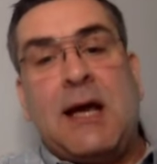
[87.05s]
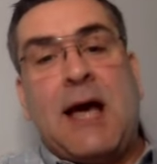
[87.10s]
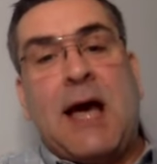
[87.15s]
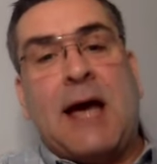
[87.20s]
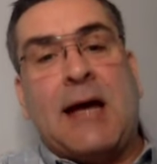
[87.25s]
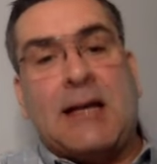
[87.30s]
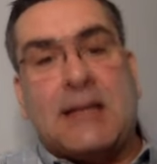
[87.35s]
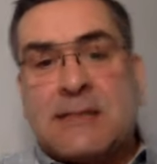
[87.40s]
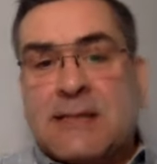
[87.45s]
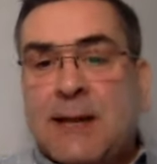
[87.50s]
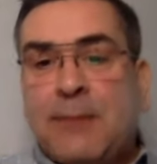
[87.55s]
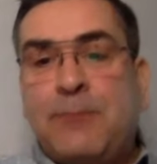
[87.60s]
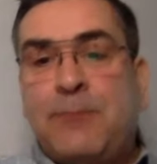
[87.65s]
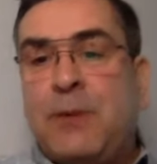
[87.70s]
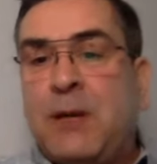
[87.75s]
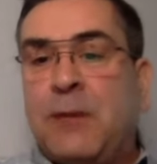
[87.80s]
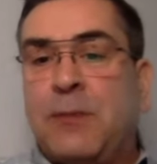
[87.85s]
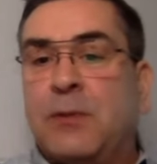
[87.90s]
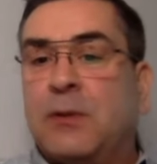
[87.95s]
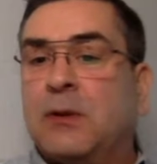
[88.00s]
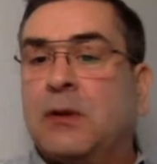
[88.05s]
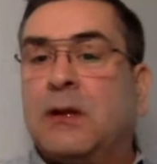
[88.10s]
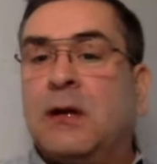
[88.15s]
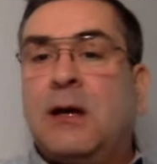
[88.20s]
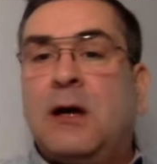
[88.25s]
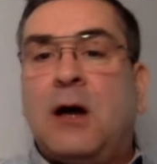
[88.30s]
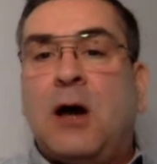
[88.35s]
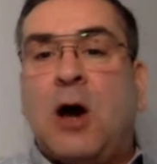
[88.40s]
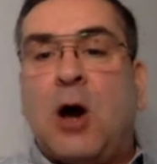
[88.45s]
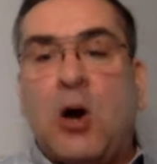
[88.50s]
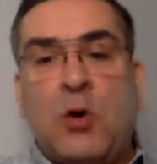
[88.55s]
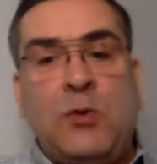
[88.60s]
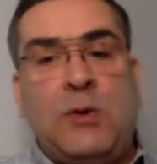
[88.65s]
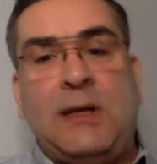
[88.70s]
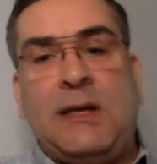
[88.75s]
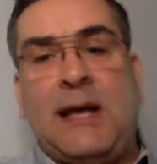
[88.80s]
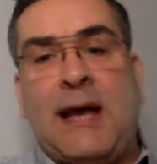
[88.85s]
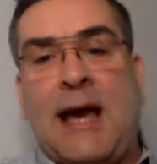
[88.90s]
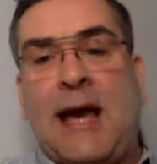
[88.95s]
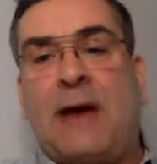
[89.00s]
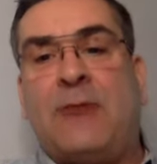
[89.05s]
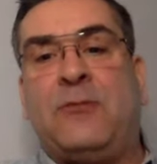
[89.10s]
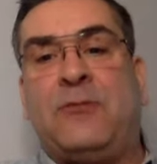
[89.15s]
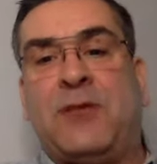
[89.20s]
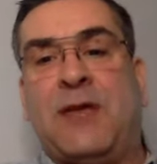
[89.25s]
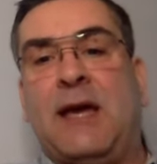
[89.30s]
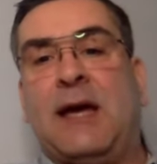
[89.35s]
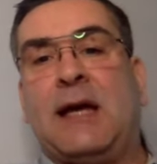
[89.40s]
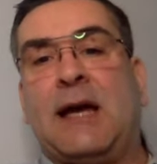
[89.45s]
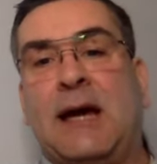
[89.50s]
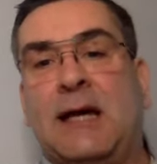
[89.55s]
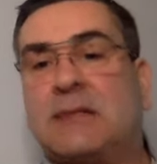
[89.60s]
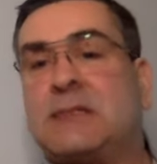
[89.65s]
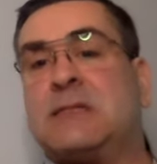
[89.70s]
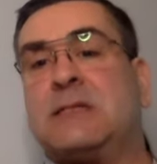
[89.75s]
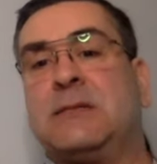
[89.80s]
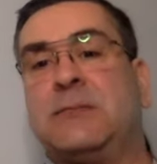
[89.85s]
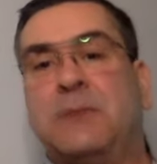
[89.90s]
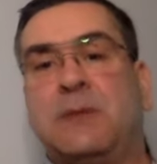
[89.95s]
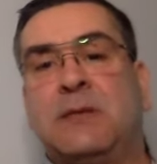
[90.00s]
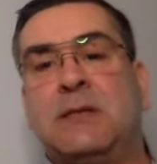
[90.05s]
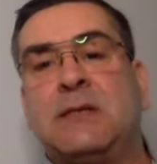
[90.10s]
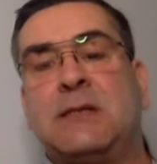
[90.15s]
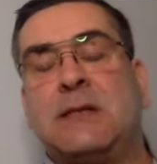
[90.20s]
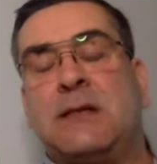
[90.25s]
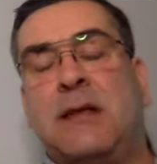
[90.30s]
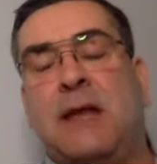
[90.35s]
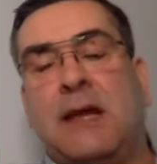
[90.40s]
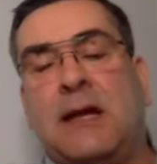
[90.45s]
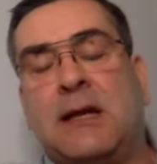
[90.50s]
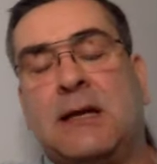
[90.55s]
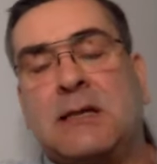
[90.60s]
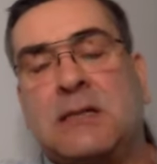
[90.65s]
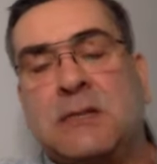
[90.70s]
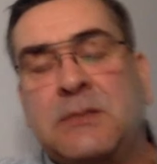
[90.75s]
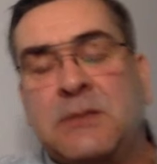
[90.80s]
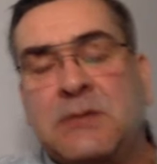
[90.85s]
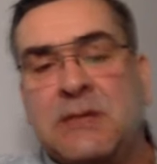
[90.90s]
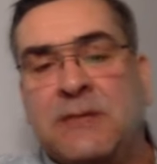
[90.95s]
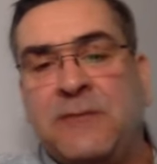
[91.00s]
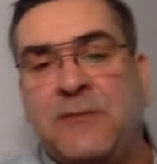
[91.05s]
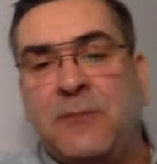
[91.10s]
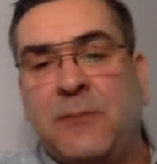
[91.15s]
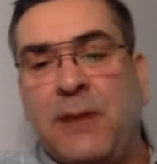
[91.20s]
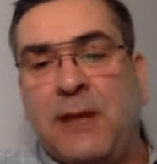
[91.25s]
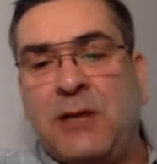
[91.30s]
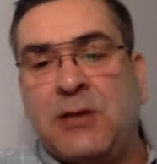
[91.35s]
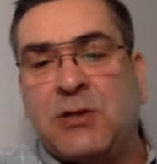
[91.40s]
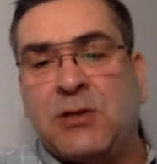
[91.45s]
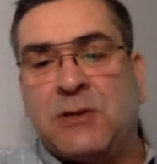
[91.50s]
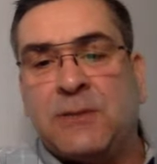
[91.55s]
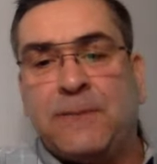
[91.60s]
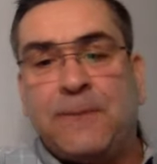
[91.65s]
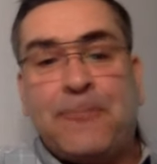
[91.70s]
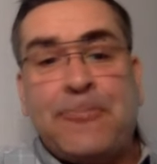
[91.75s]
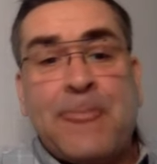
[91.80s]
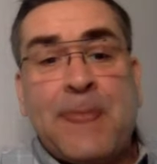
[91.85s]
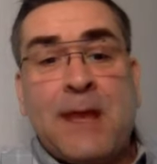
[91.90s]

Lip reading: And some people only have their customers and their customers' information